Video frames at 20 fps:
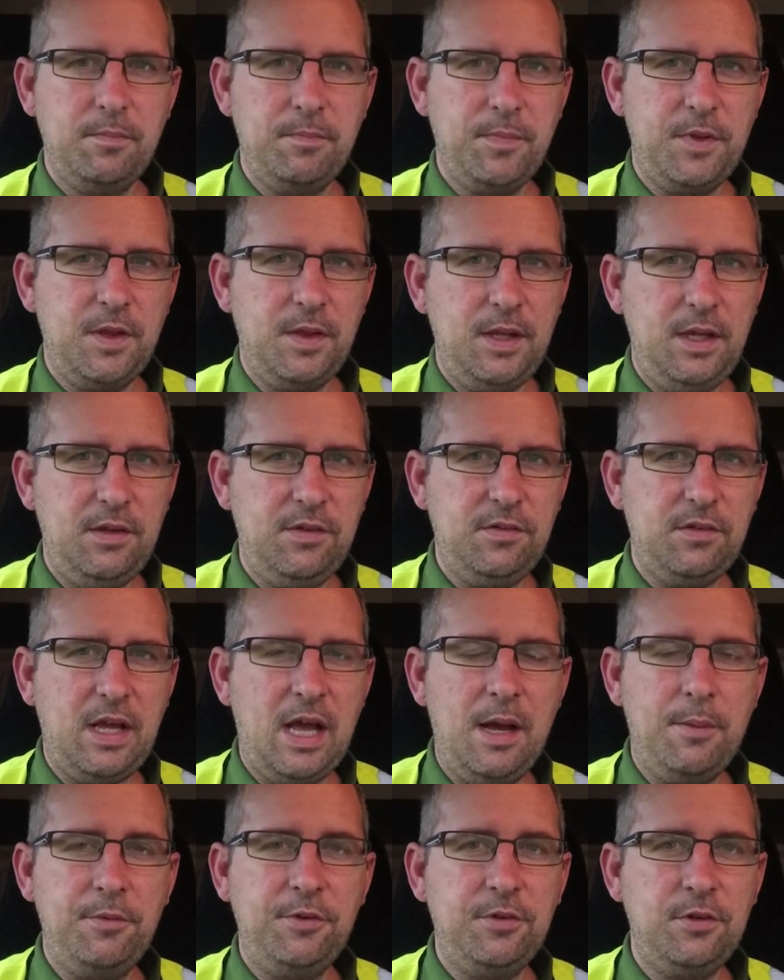than this
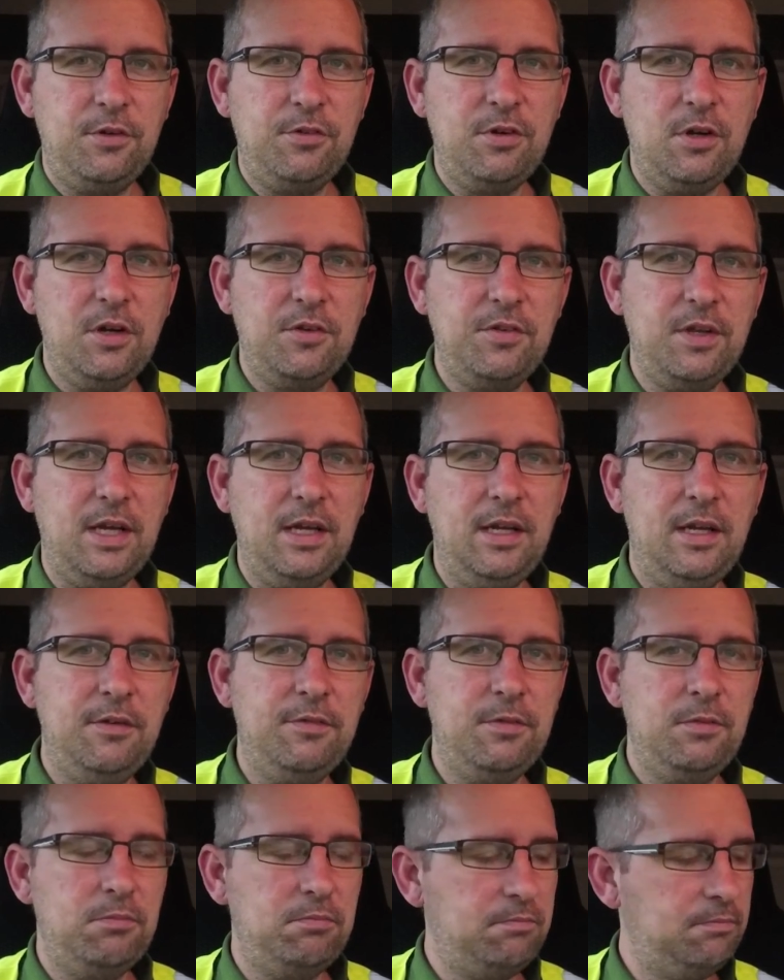Amazon truck Sat
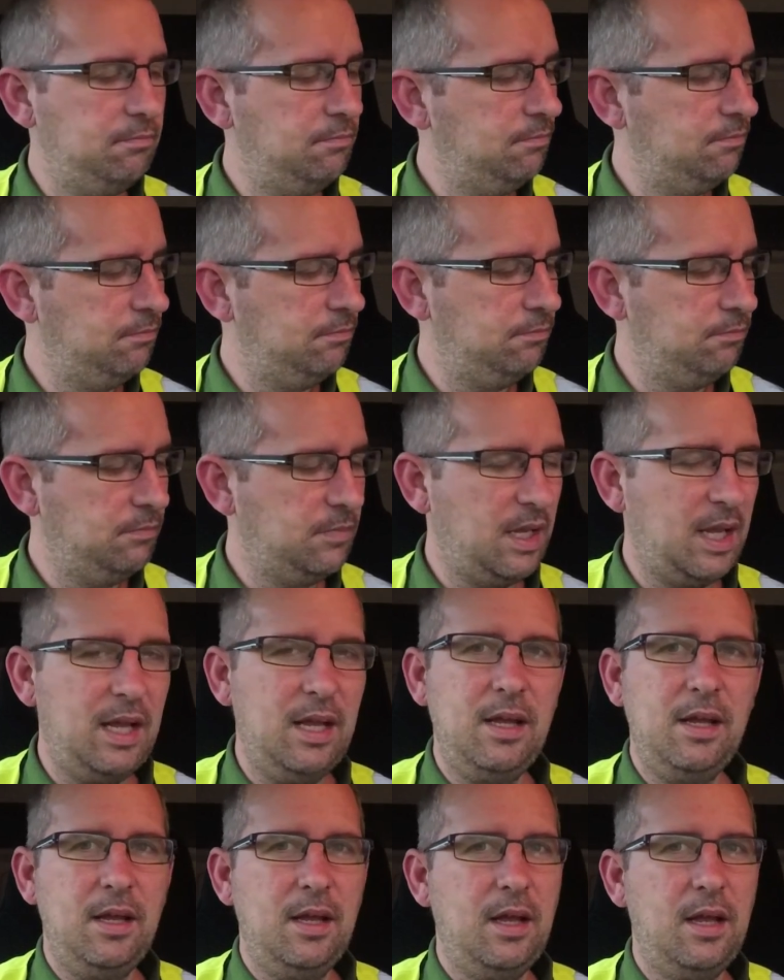Nav?
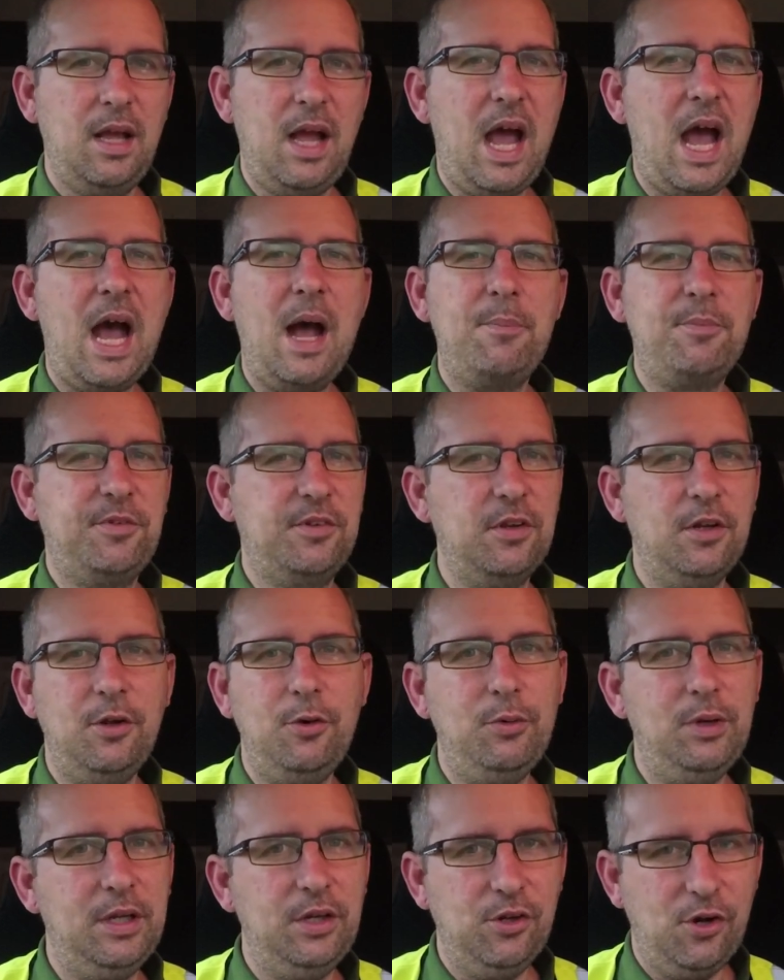
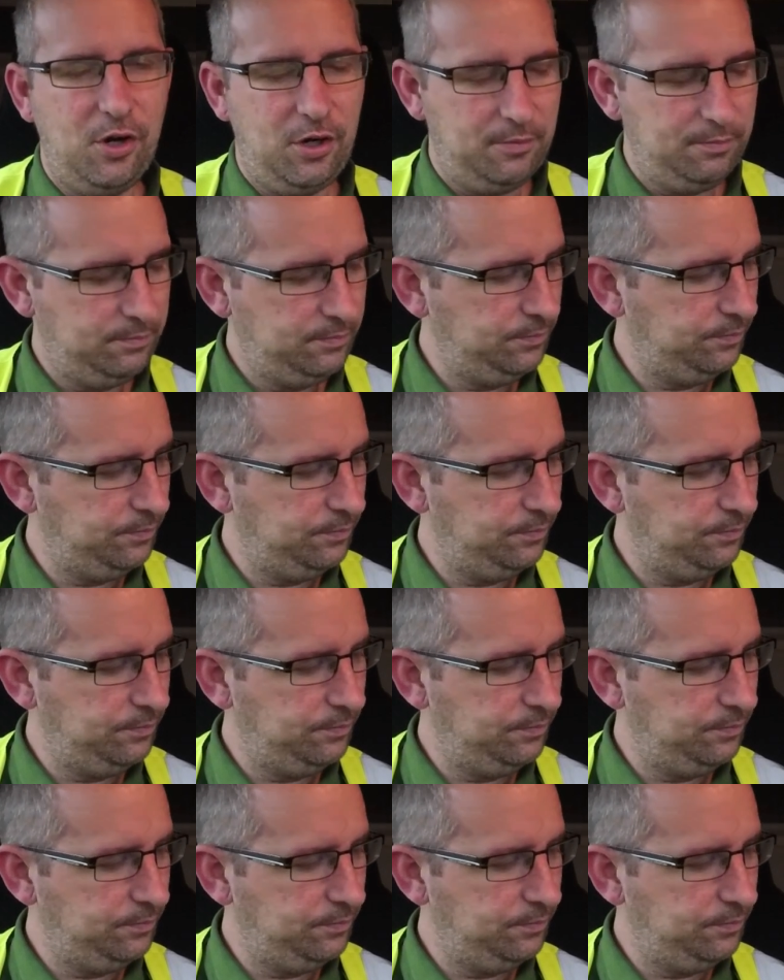Absolutely not.